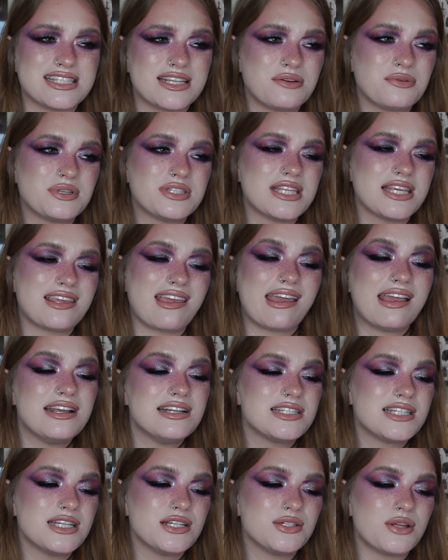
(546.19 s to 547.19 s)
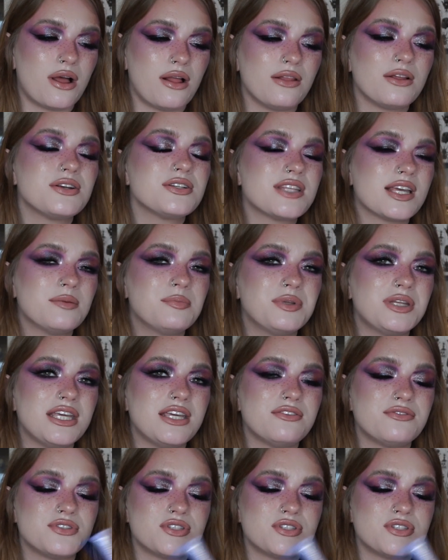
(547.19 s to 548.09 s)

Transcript: And it was like $18, I believe,